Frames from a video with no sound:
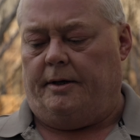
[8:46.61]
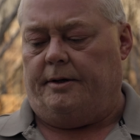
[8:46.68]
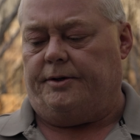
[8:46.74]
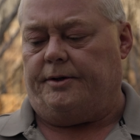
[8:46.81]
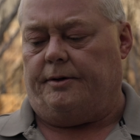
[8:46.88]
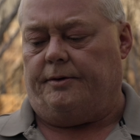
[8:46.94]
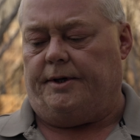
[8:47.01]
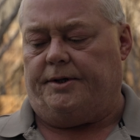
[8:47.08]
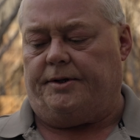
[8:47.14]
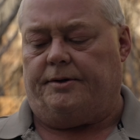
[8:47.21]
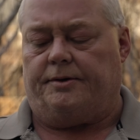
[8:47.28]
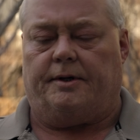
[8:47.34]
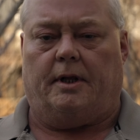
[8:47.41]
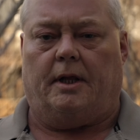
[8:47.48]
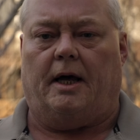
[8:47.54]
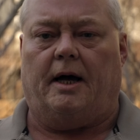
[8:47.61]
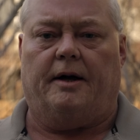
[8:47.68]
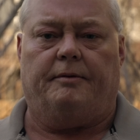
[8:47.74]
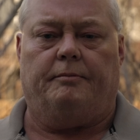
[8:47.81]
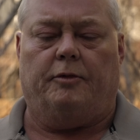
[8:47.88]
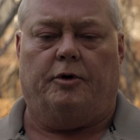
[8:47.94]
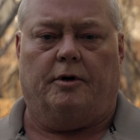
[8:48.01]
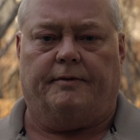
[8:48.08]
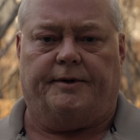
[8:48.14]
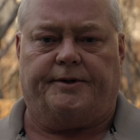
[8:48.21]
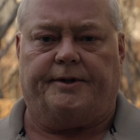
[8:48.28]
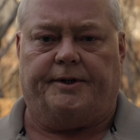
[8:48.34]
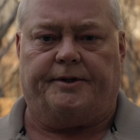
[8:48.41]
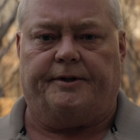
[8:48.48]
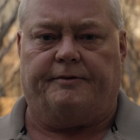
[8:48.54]
So this is a lot more of a
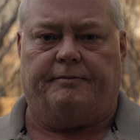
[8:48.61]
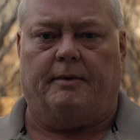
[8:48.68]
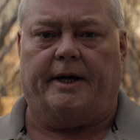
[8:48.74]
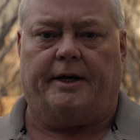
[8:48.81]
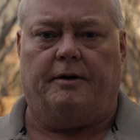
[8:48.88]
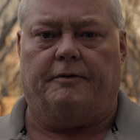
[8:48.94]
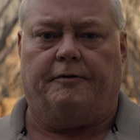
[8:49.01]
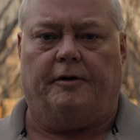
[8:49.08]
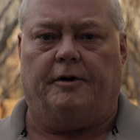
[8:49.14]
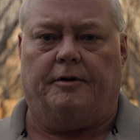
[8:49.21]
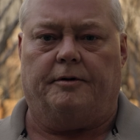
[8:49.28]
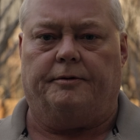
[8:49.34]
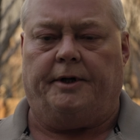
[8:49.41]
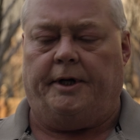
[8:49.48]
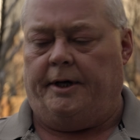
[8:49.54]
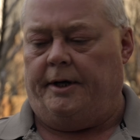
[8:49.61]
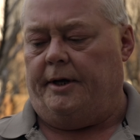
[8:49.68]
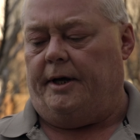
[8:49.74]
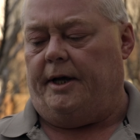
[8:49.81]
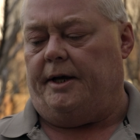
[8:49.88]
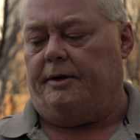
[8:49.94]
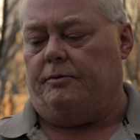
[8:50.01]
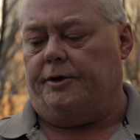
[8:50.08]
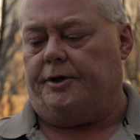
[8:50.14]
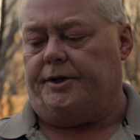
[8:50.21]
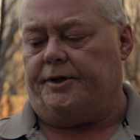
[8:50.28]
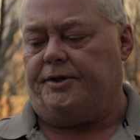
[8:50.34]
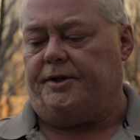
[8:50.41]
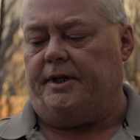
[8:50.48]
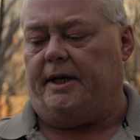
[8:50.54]
sensitive microphone, and we're going
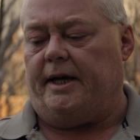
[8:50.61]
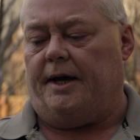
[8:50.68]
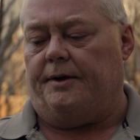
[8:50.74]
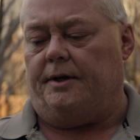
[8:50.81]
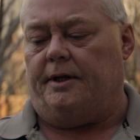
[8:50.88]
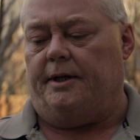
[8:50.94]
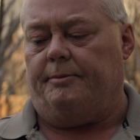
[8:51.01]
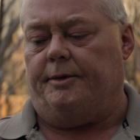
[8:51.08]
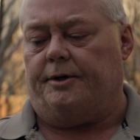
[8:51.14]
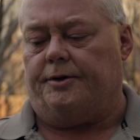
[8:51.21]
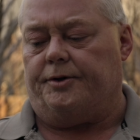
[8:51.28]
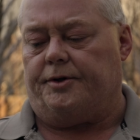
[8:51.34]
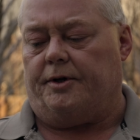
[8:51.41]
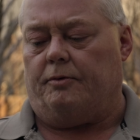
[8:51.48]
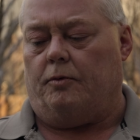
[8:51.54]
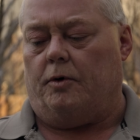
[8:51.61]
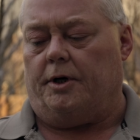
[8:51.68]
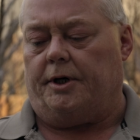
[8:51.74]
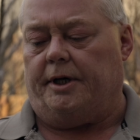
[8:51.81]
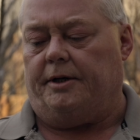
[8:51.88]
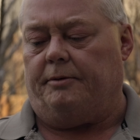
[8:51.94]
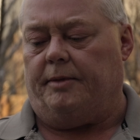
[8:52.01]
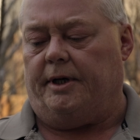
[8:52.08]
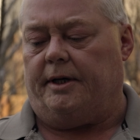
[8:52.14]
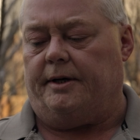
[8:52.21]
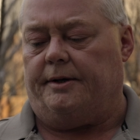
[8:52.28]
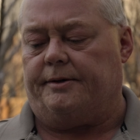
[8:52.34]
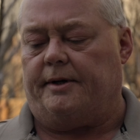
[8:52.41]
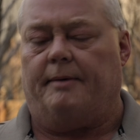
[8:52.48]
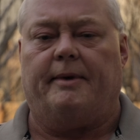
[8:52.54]
to see how the limiters are working
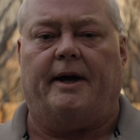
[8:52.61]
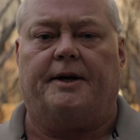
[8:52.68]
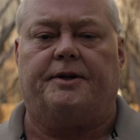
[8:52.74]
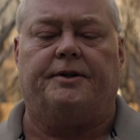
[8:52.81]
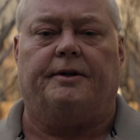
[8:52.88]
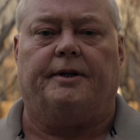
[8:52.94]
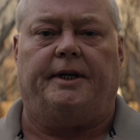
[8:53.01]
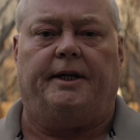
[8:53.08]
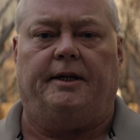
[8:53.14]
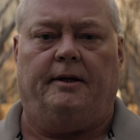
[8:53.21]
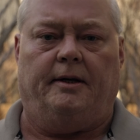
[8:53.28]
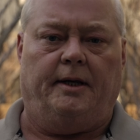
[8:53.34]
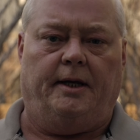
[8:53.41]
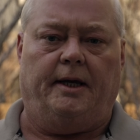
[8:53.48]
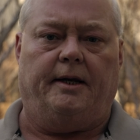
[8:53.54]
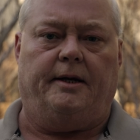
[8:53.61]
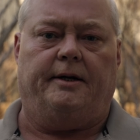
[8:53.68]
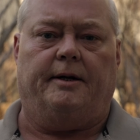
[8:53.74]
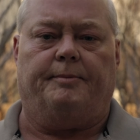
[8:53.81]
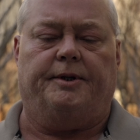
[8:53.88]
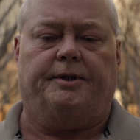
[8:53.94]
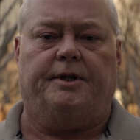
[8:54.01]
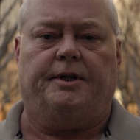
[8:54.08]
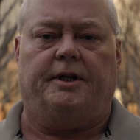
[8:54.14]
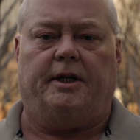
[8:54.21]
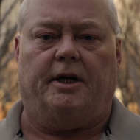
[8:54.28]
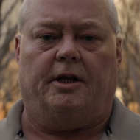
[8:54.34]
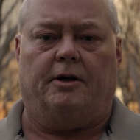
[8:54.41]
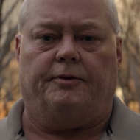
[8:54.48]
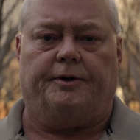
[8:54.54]
because I'm actually hitting up into the
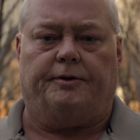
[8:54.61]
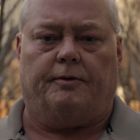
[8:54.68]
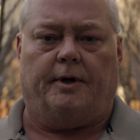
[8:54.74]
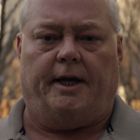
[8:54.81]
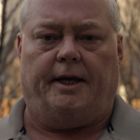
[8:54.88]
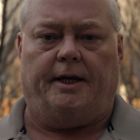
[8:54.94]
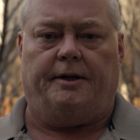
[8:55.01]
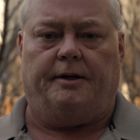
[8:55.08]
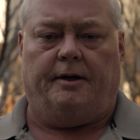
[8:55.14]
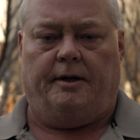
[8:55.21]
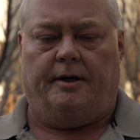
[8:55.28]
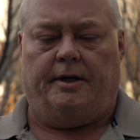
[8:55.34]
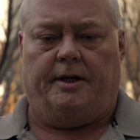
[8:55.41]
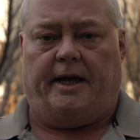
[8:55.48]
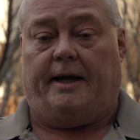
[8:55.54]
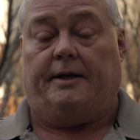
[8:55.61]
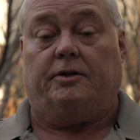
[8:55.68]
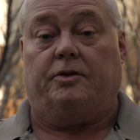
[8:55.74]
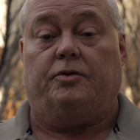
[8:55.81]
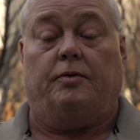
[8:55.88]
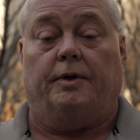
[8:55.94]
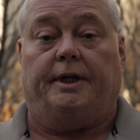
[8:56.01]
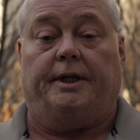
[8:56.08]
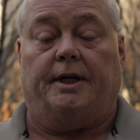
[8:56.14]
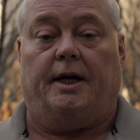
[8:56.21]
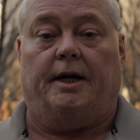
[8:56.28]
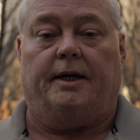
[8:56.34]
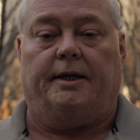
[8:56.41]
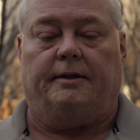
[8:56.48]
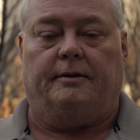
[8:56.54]
yellow and red at
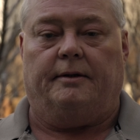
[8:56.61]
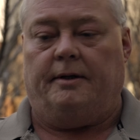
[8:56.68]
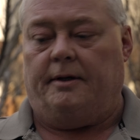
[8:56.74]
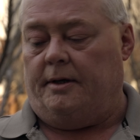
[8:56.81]
29